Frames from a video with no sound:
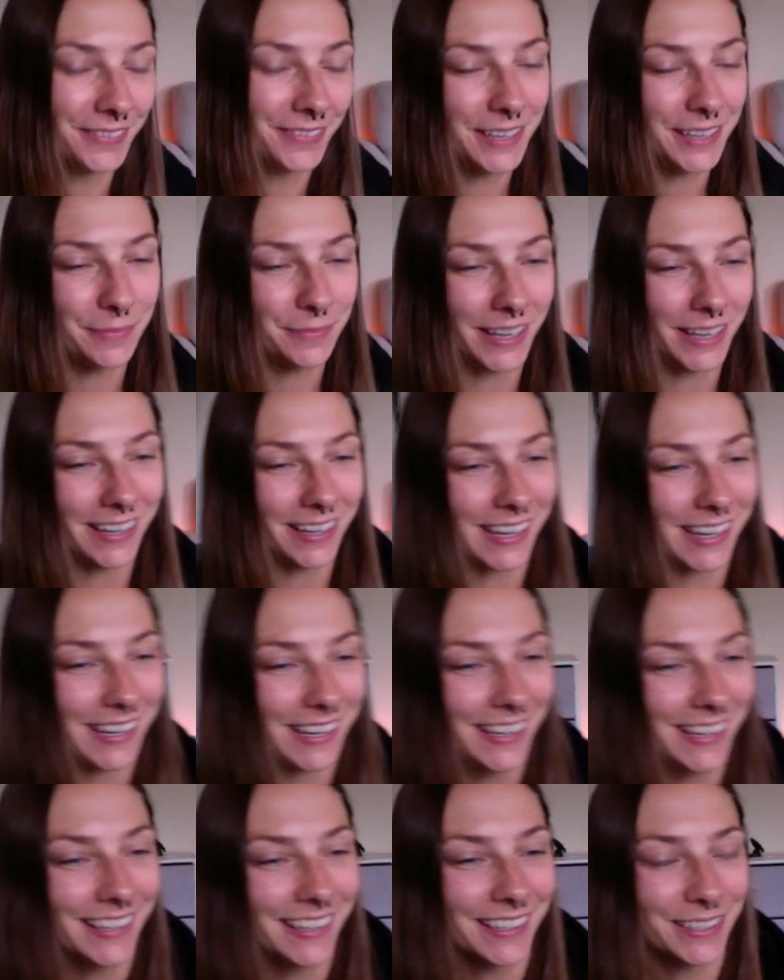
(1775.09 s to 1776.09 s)

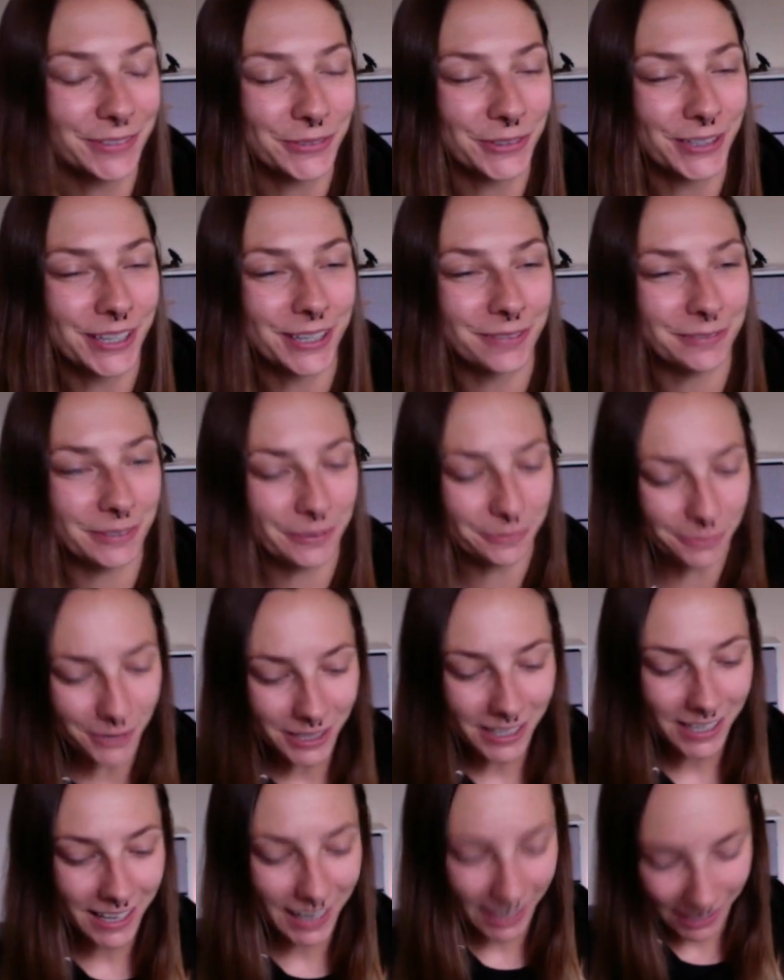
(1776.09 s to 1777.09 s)
Imani is working with
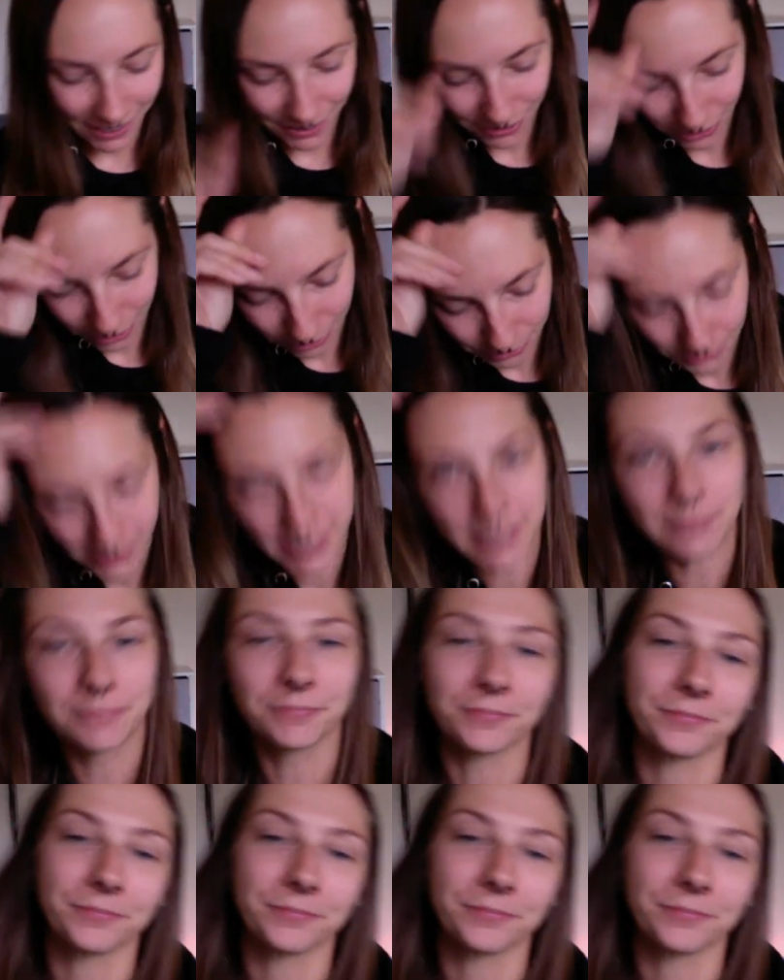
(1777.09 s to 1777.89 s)
one and three.